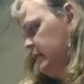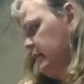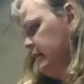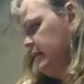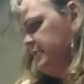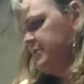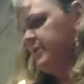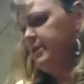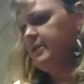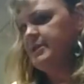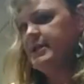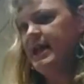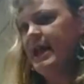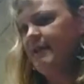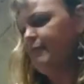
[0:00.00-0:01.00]
it
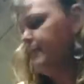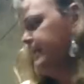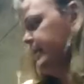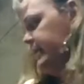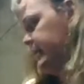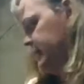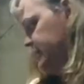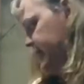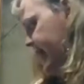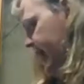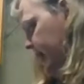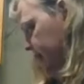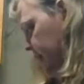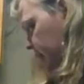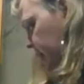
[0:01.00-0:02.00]
doesn't have to be an
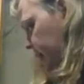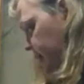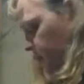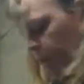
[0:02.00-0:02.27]
exact cut,